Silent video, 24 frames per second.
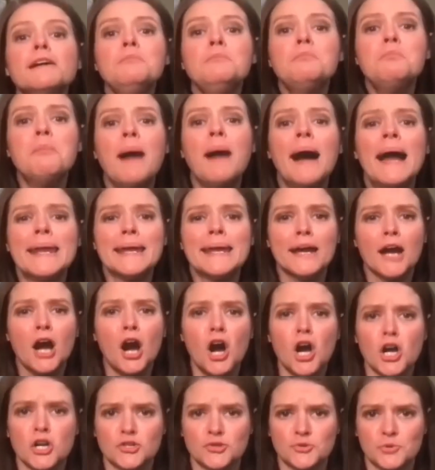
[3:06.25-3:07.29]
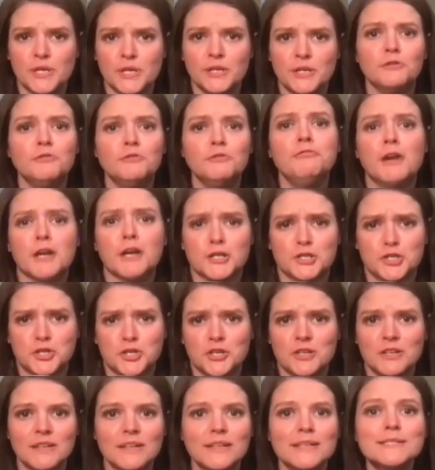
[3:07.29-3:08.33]
mitochondrial
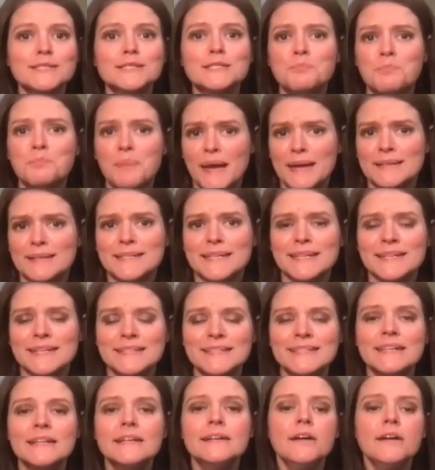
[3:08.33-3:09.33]
function is dependent